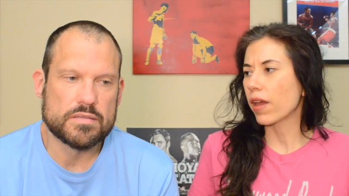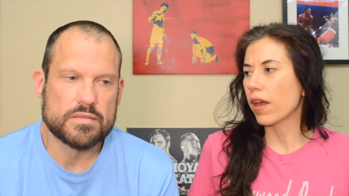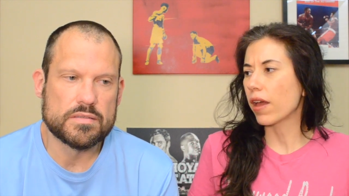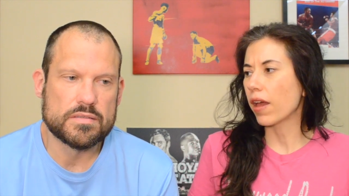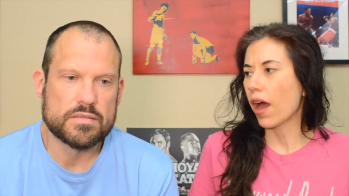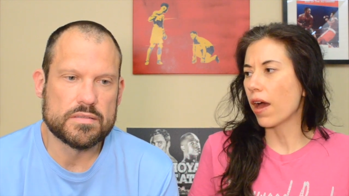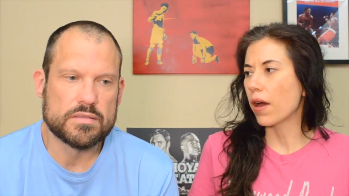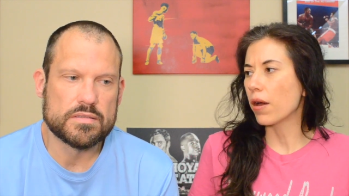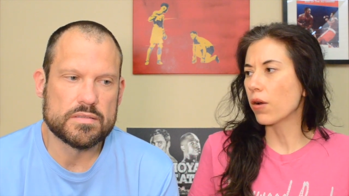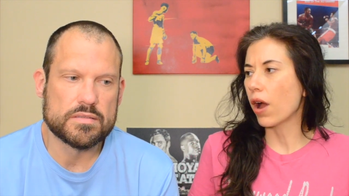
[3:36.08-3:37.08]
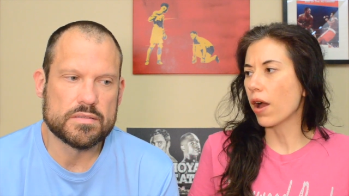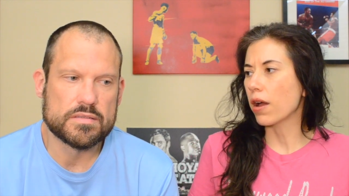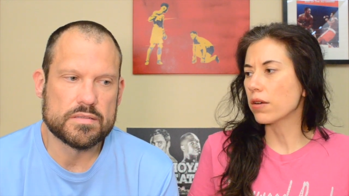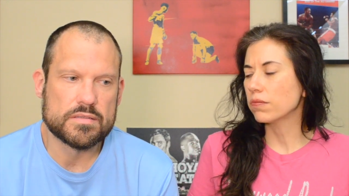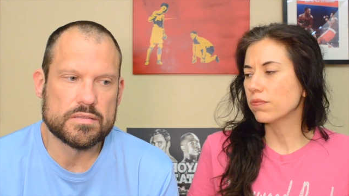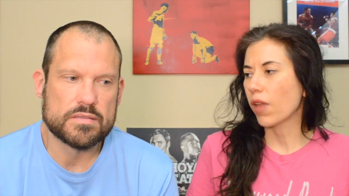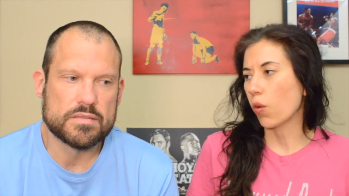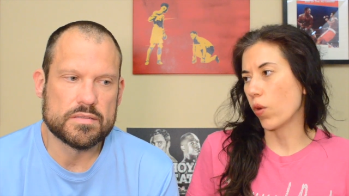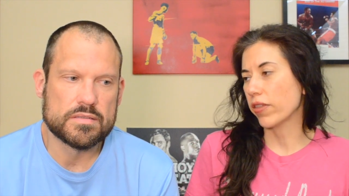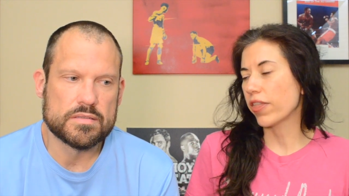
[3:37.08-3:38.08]
Speaker 1: a, a
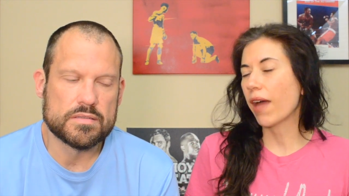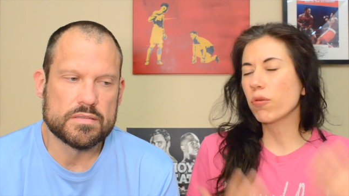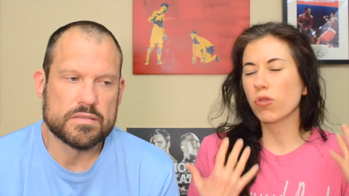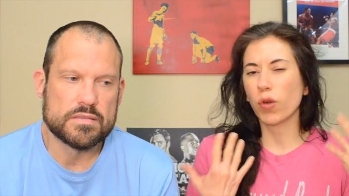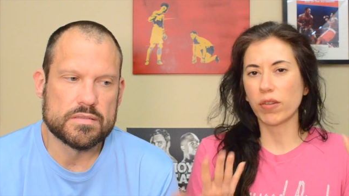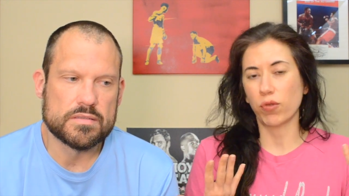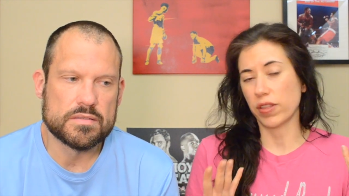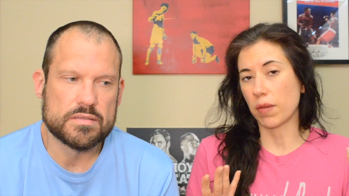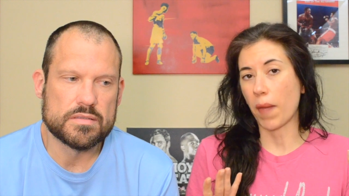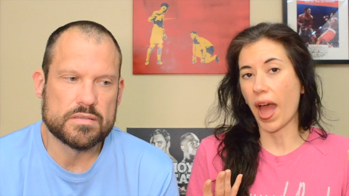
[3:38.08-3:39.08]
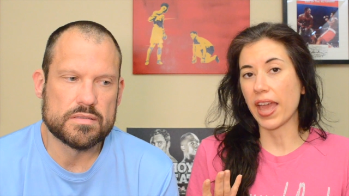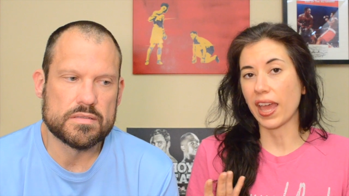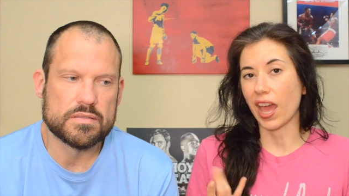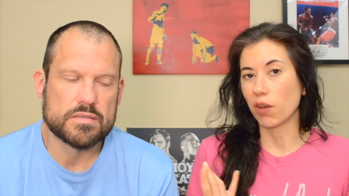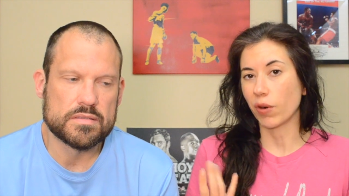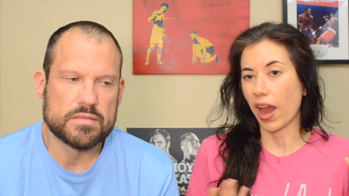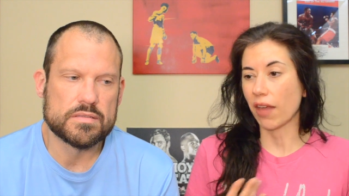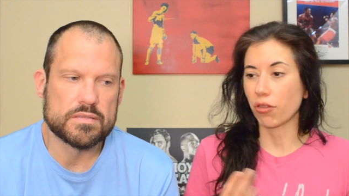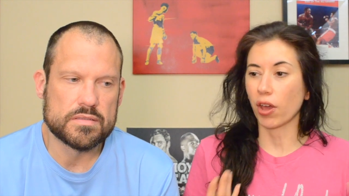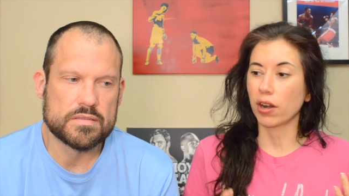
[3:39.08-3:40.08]
a way. That's what was in my head when
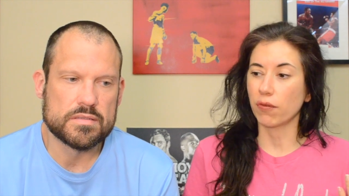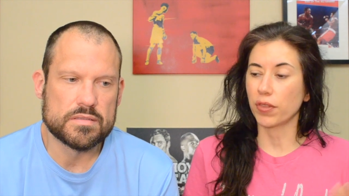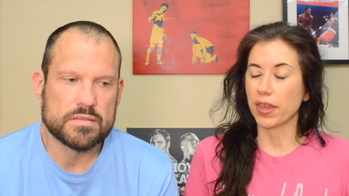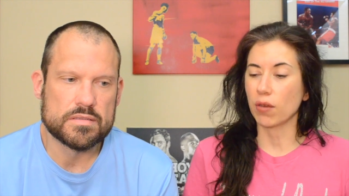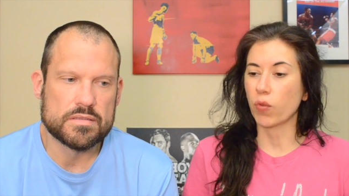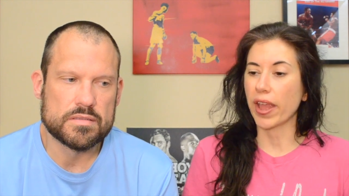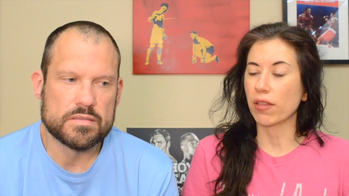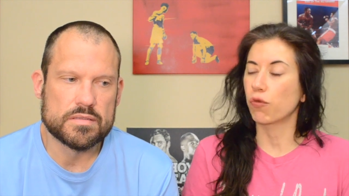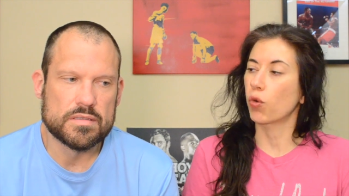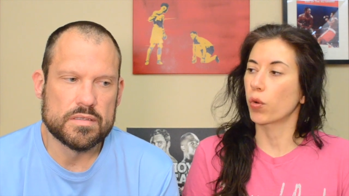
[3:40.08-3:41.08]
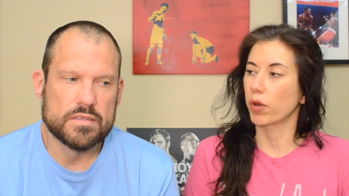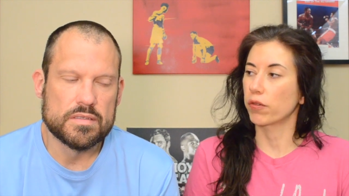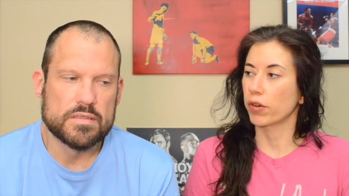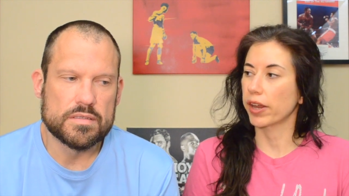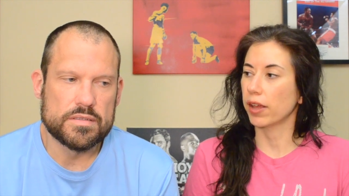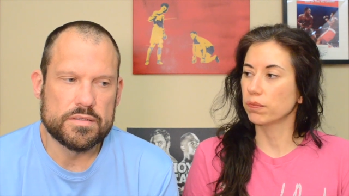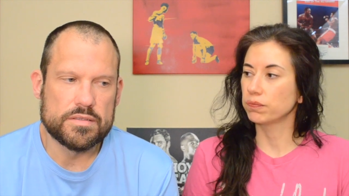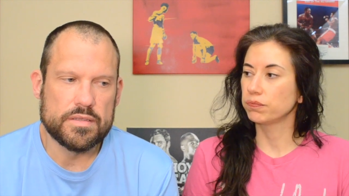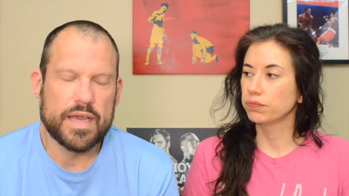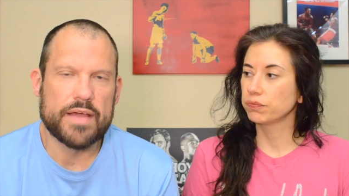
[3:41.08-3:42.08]
I thought of the ways forward for him.
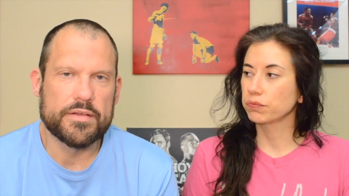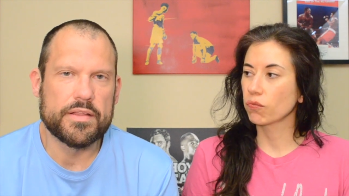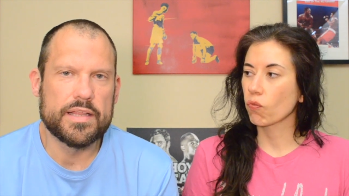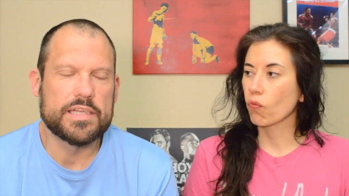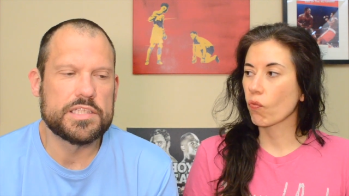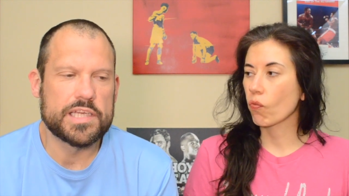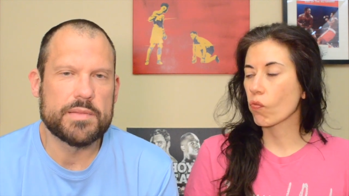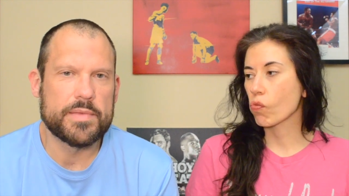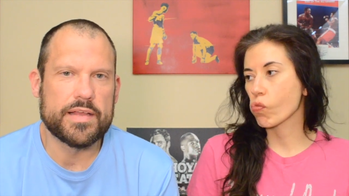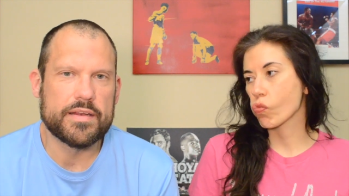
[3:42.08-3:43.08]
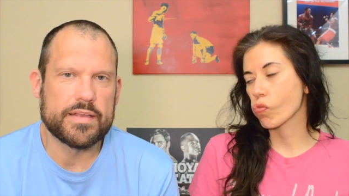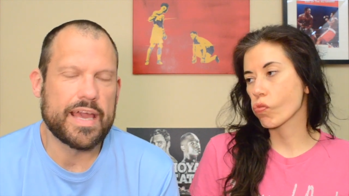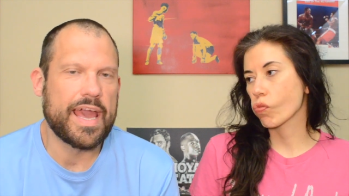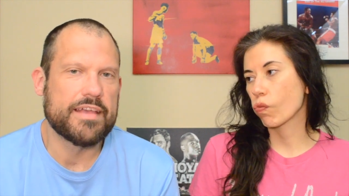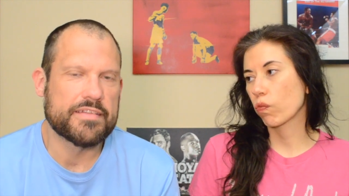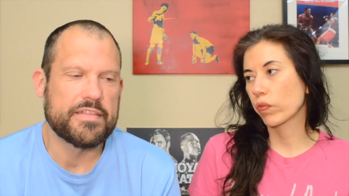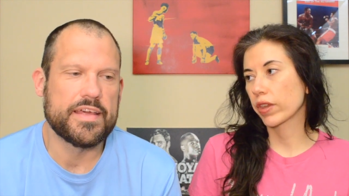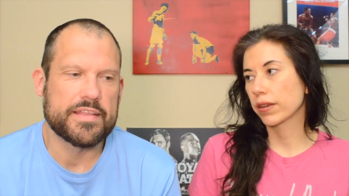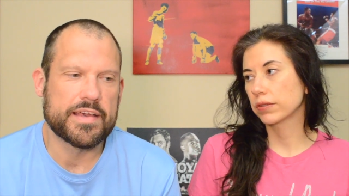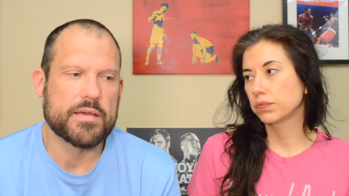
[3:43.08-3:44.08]
Speaker 2: Yeah, the only legitimate case I
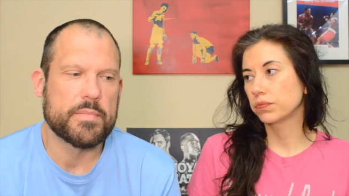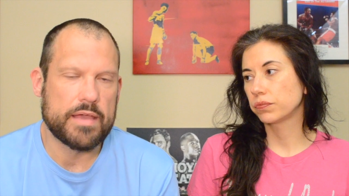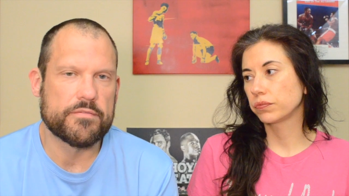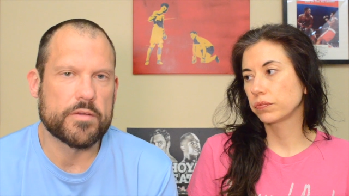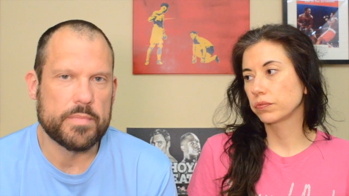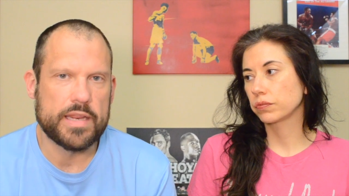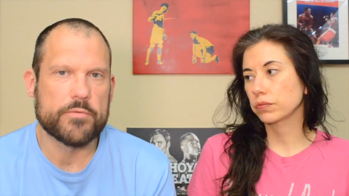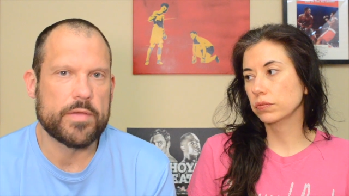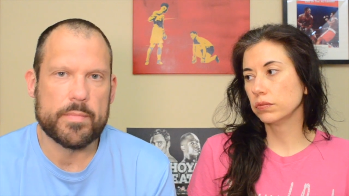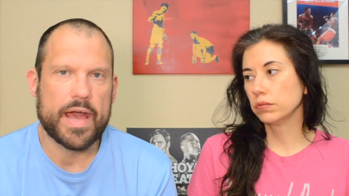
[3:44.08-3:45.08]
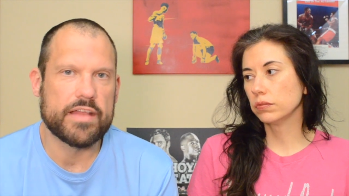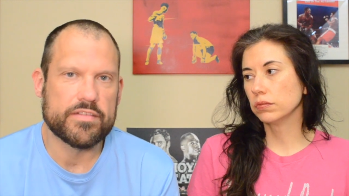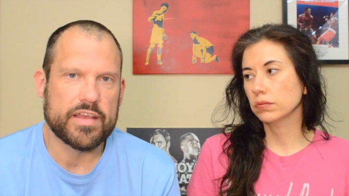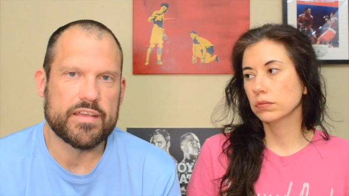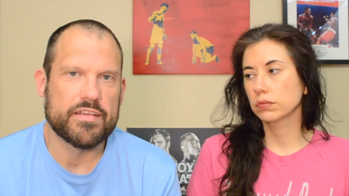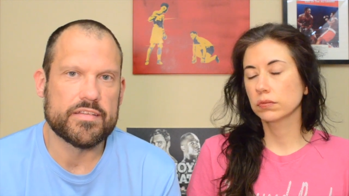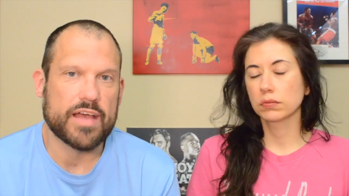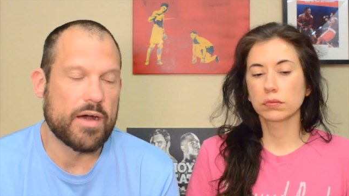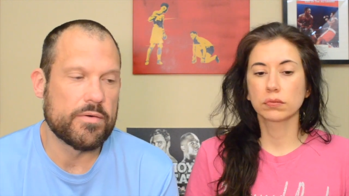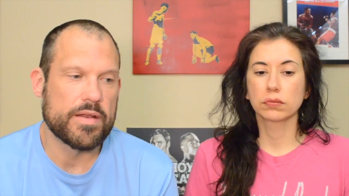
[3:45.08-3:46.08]
think that could make for immediate rematch is
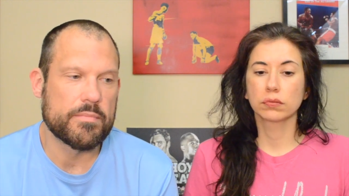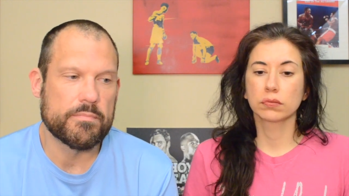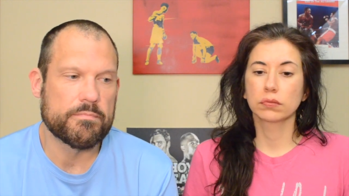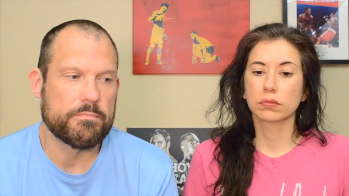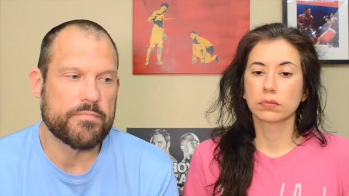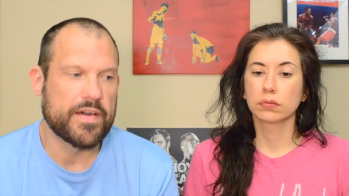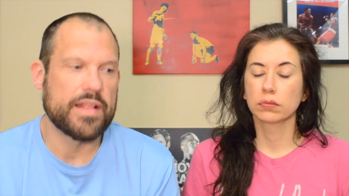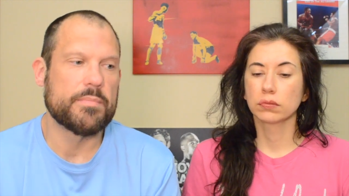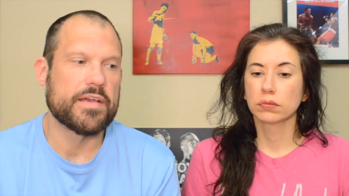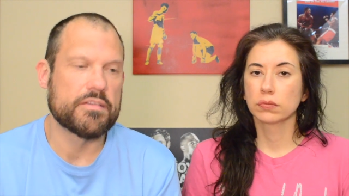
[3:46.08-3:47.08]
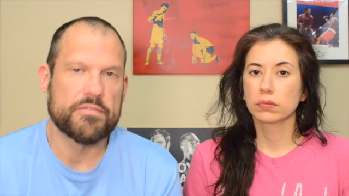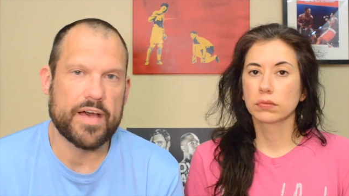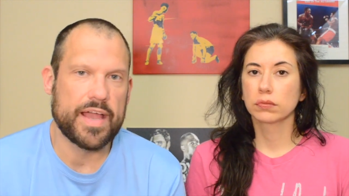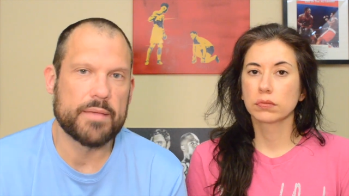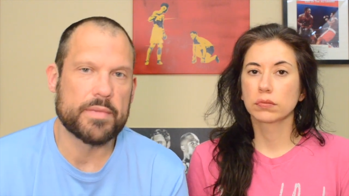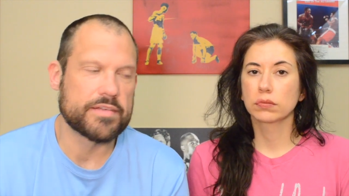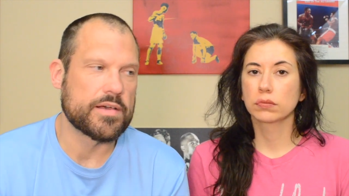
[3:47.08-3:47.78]
I want him fighting the biggest fight because